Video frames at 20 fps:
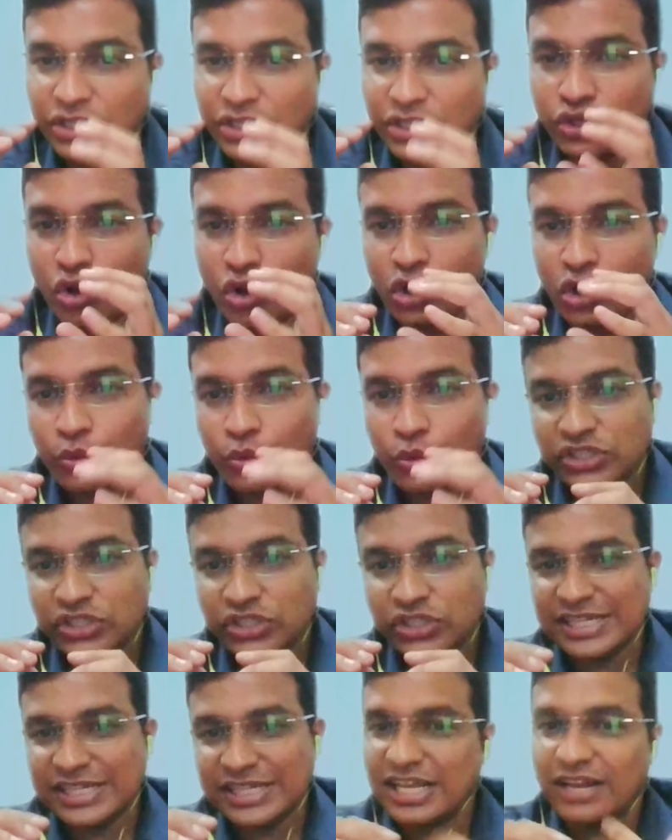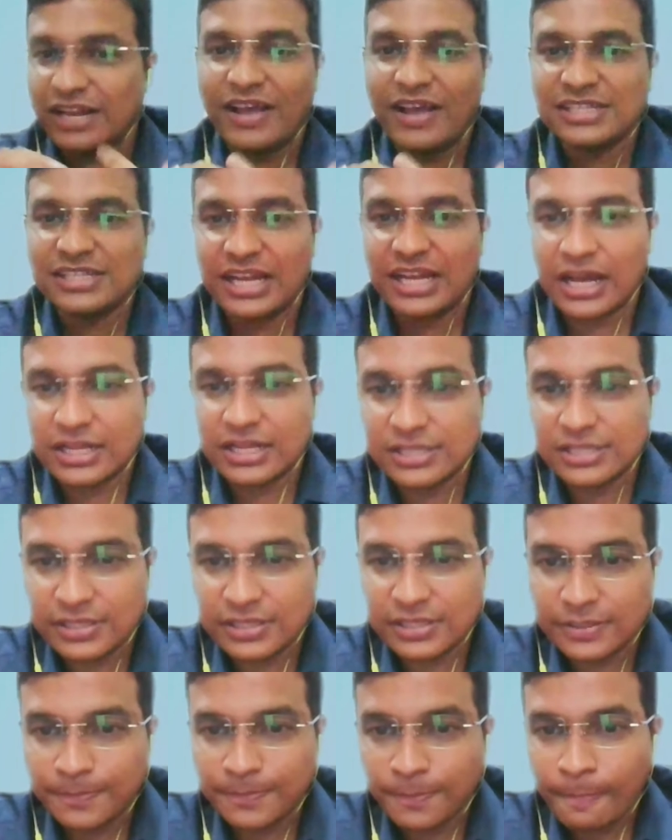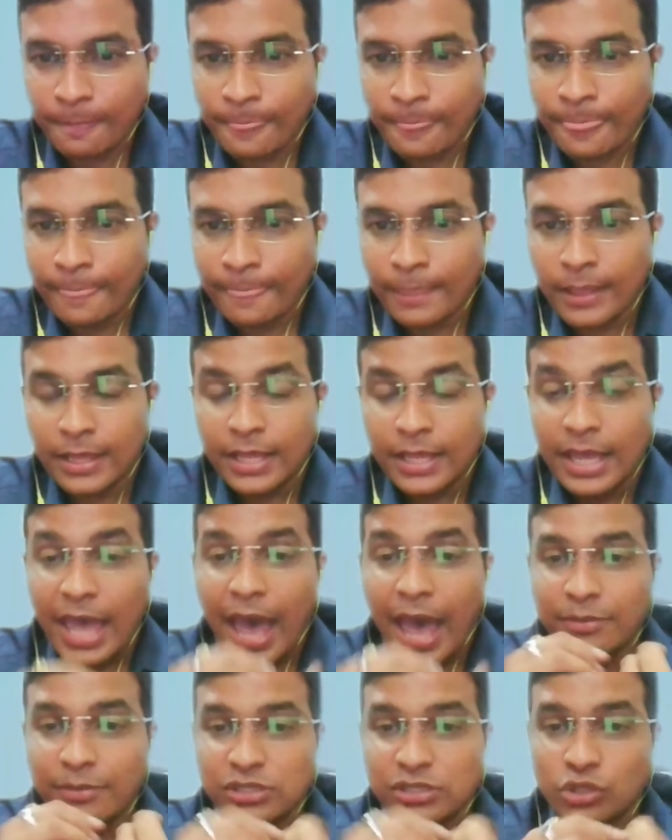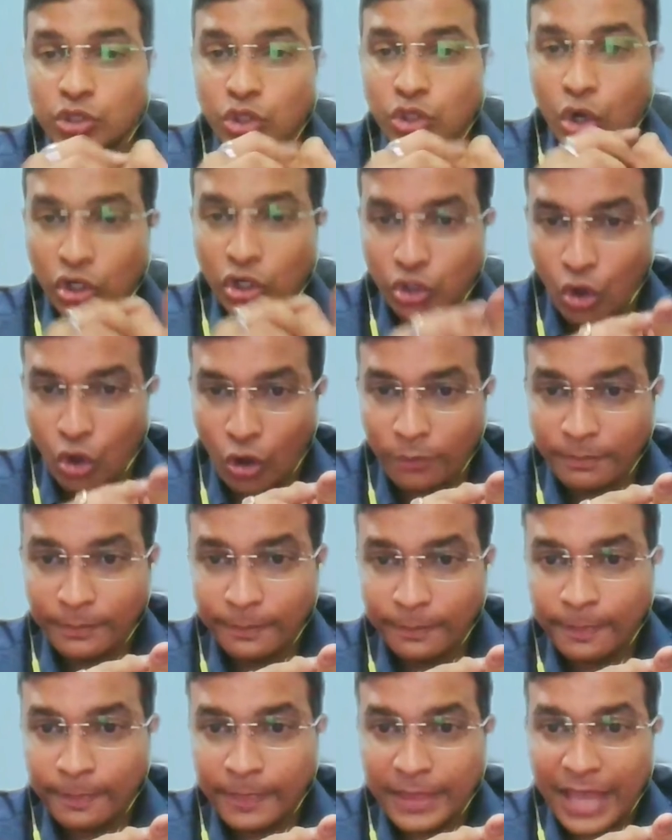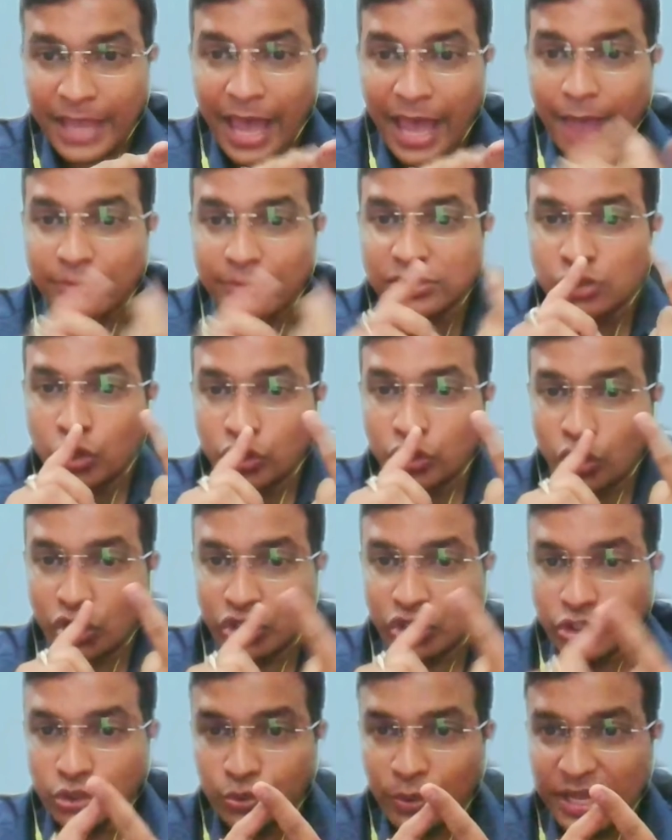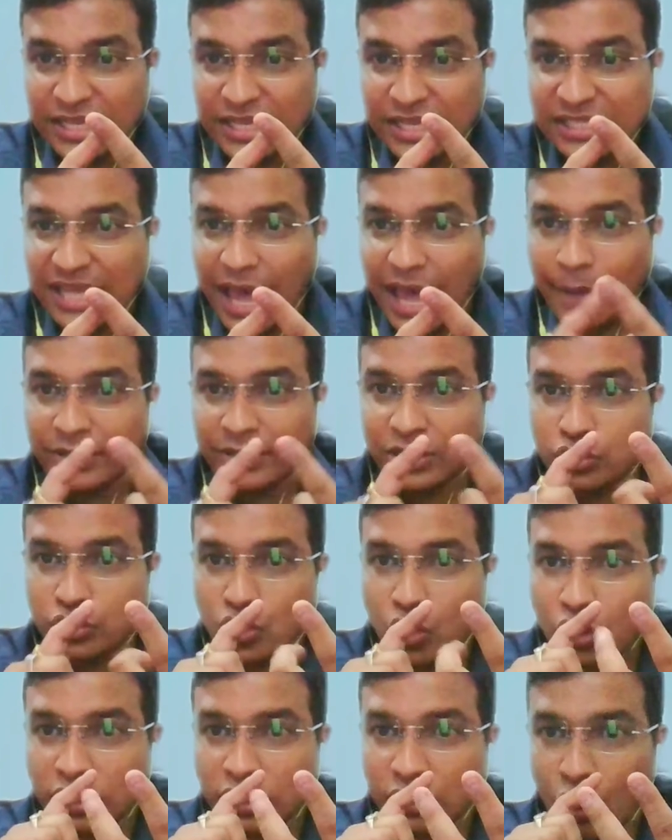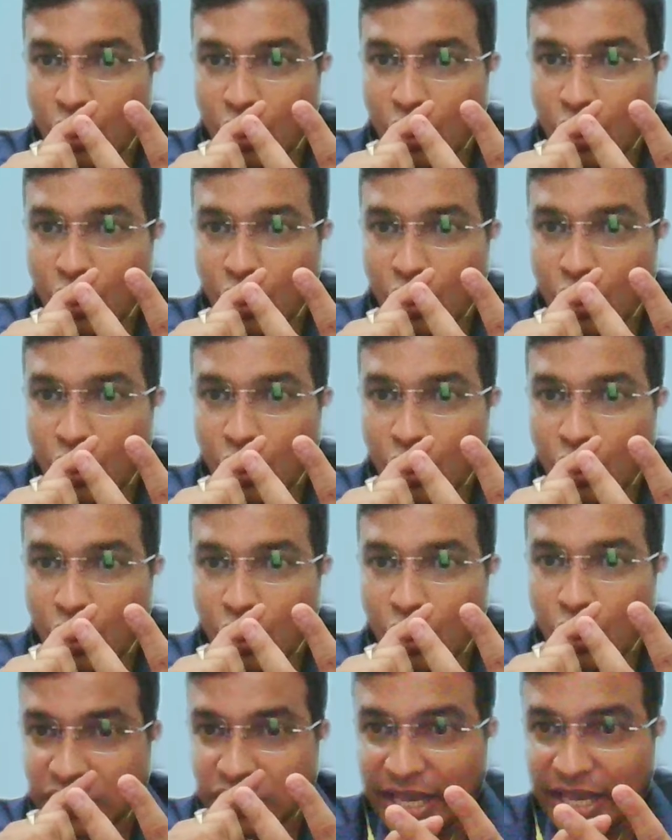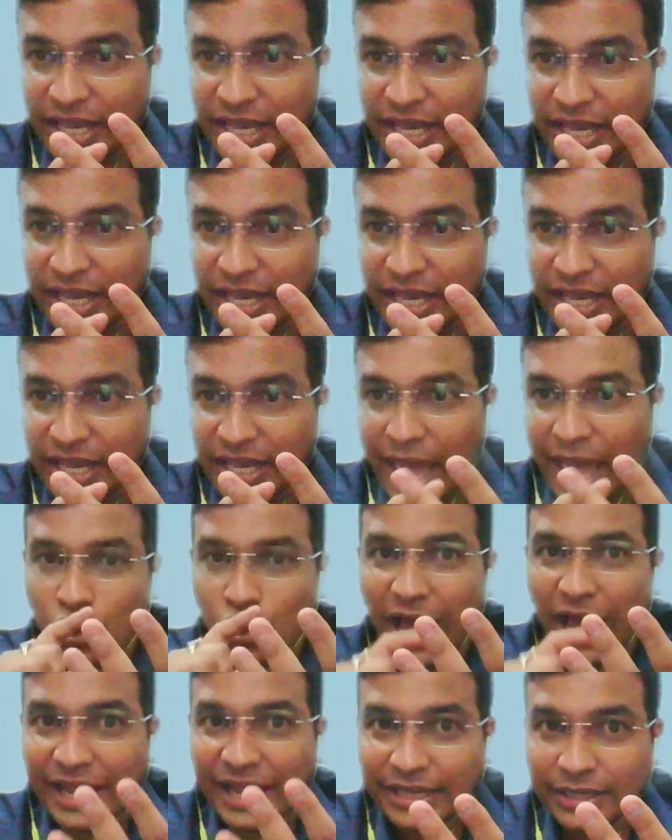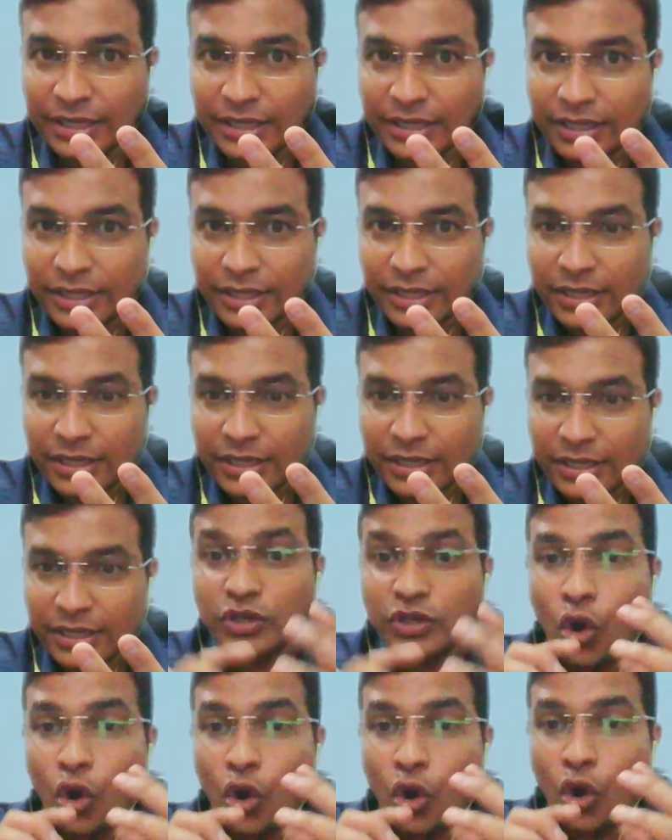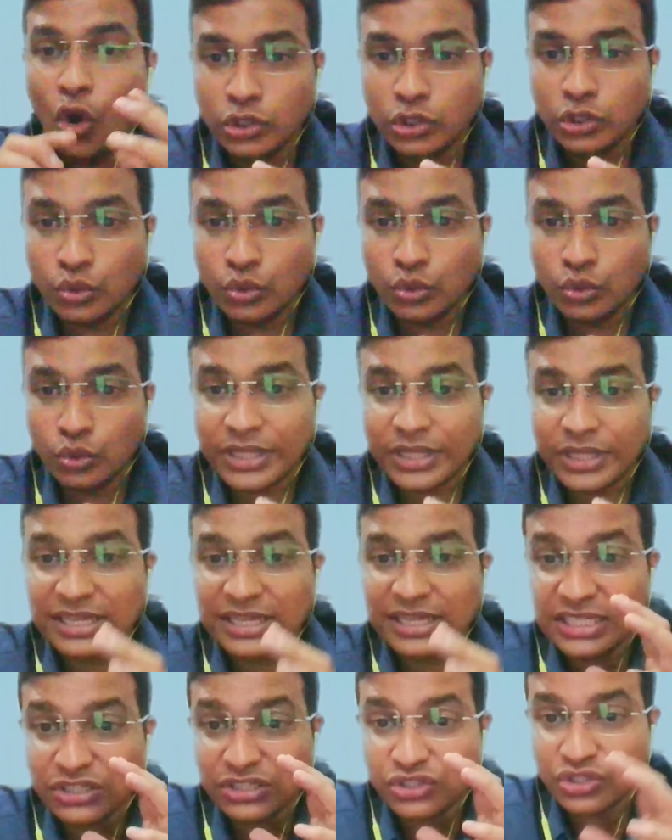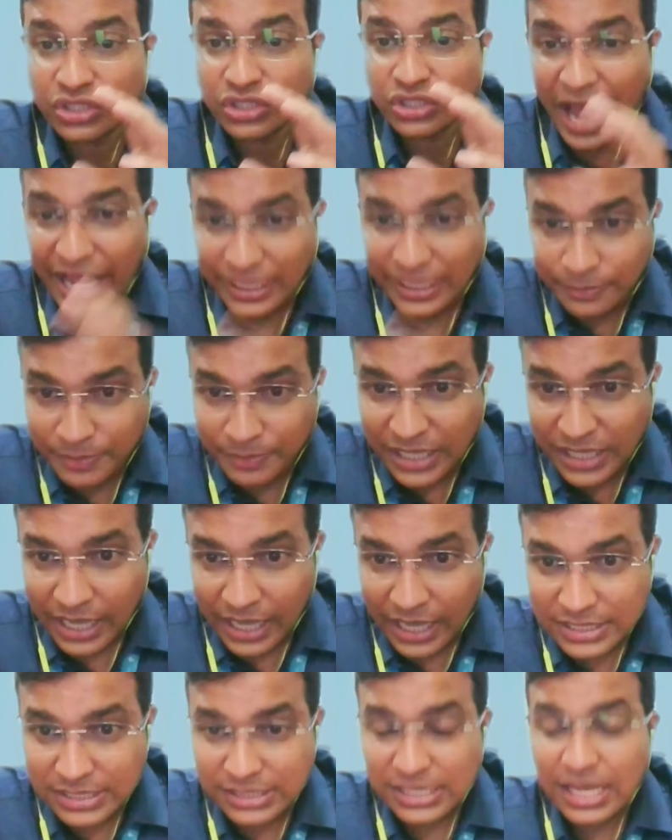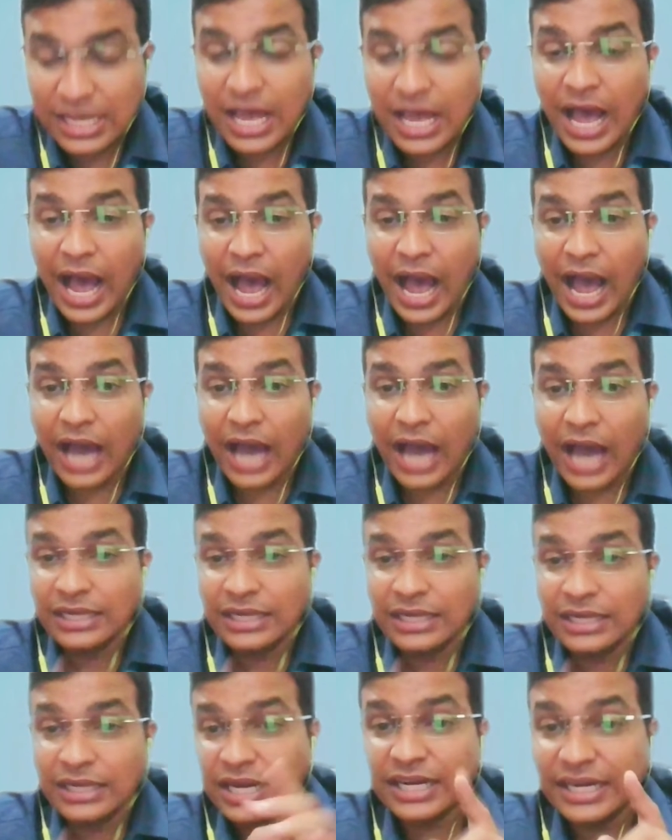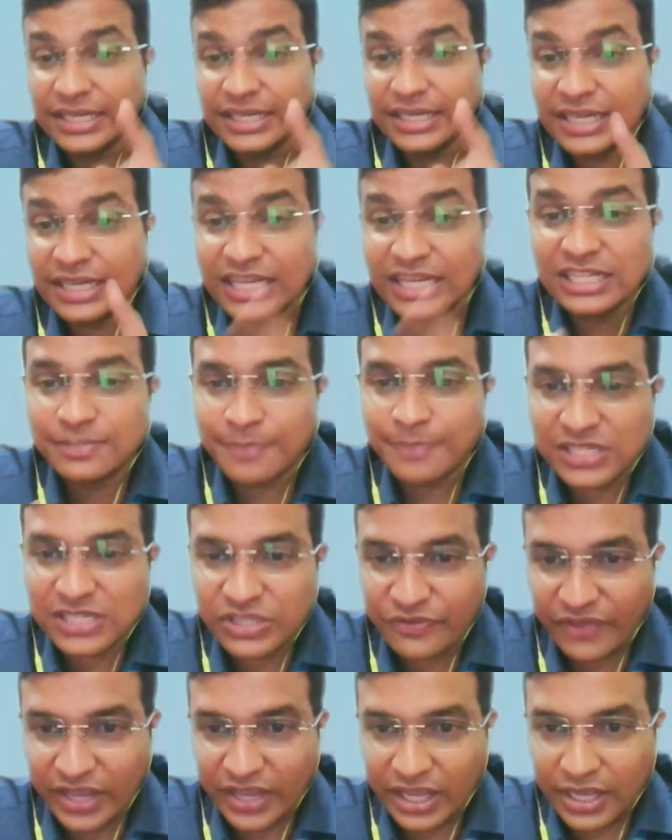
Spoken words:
your question itself has an answer. Amazon.com Amazon.us, Amazon.uk, Amazon.in. We all know that the IPRs are country specific.